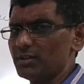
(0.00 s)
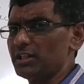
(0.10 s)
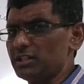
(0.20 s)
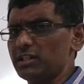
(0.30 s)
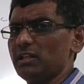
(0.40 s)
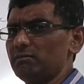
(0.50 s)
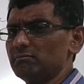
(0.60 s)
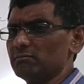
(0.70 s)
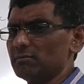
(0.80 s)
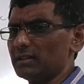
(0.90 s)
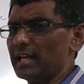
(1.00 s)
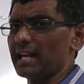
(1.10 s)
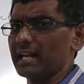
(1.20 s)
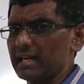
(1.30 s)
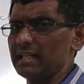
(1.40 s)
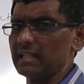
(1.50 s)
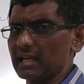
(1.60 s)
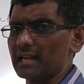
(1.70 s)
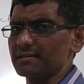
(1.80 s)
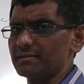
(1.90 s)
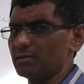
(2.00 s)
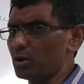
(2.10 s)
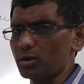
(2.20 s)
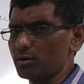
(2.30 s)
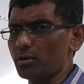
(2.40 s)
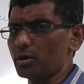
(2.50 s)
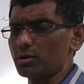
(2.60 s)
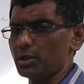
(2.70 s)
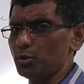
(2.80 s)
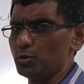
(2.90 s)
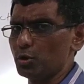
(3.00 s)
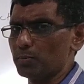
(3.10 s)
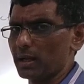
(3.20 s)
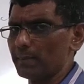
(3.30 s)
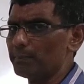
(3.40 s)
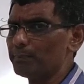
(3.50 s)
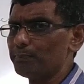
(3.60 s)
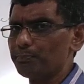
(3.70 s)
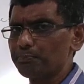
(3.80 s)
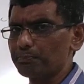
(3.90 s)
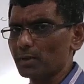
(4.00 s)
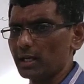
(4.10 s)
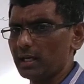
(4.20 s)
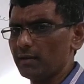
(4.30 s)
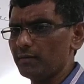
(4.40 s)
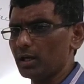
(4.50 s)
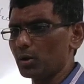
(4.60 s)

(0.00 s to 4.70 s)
teaching directly in the class, not the YouTube. Okay, we are